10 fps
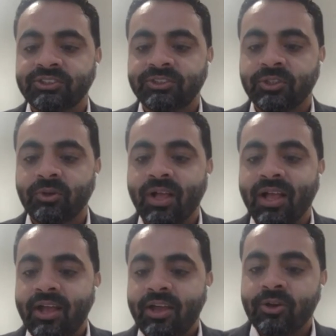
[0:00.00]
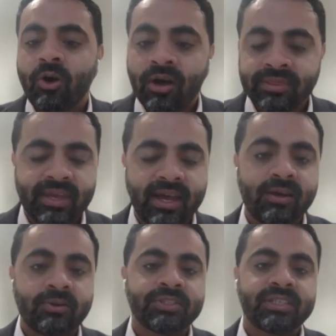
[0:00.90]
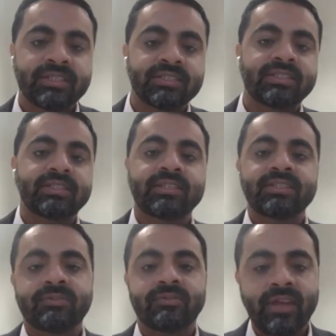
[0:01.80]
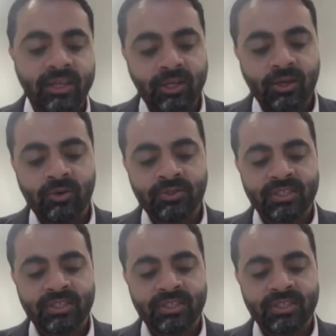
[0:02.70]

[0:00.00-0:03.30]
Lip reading: So, you know, on dhows, it is these radios,